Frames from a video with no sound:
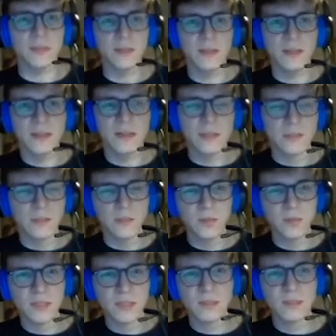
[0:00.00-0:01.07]
I do think
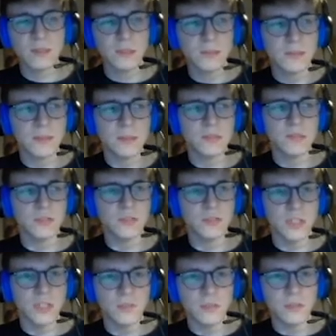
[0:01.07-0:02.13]
Intimidate is,
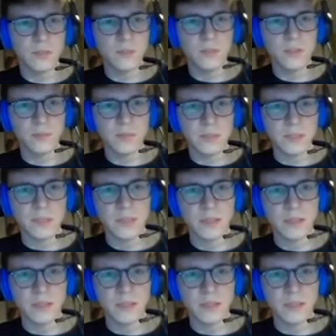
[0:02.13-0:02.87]
generally speaking,